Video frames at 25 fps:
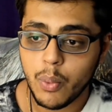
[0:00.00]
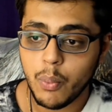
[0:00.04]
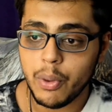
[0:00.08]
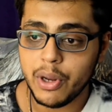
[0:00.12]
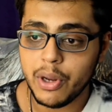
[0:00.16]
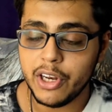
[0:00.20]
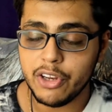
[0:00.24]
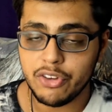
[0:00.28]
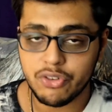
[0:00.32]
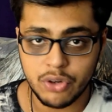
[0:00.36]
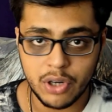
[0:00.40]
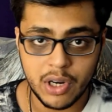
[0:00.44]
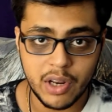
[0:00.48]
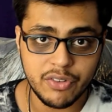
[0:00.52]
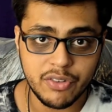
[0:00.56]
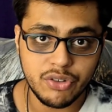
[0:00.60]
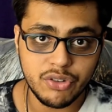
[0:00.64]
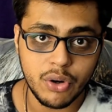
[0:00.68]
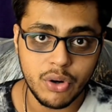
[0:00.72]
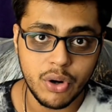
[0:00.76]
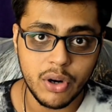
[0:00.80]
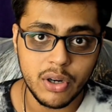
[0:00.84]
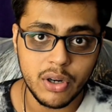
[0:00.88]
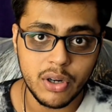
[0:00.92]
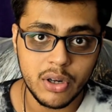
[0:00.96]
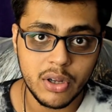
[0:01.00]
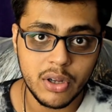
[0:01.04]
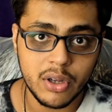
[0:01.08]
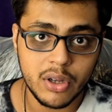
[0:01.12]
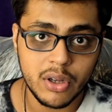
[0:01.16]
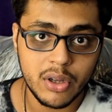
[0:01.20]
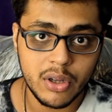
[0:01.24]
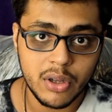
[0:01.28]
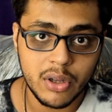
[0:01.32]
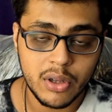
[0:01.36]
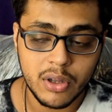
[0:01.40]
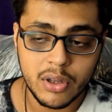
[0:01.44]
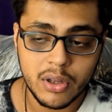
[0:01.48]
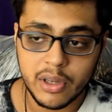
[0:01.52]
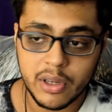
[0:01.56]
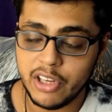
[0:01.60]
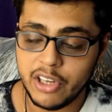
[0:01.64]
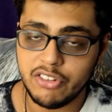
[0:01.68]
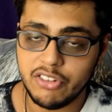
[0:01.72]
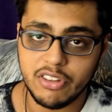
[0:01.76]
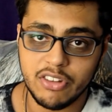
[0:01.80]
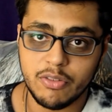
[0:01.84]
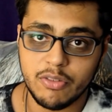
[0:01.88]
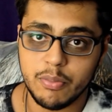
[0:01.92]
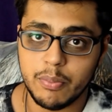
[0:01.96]
When he should have shot,
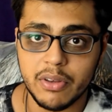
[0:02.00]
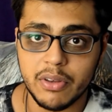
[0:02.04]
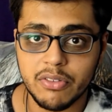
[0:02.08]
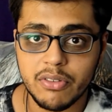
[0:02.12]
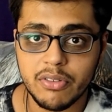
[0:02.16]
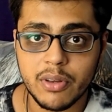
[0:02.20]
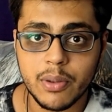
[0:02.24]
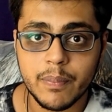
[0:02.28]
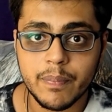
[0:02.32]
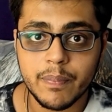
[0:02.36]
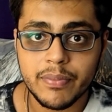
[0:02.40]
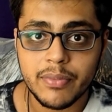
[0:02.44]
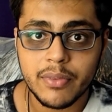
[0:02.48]
he just missed.